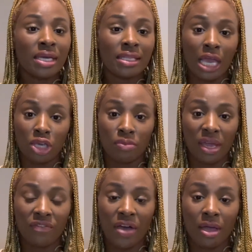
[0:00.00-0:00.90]
that you
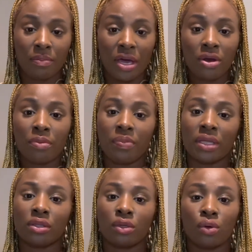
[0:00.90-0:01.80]
may find better,
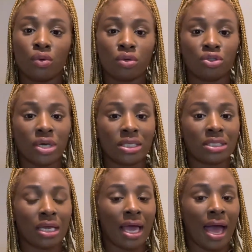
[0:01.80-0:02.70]
but the Google
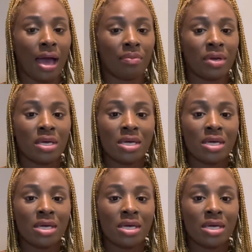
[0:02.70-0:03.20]
Translate app,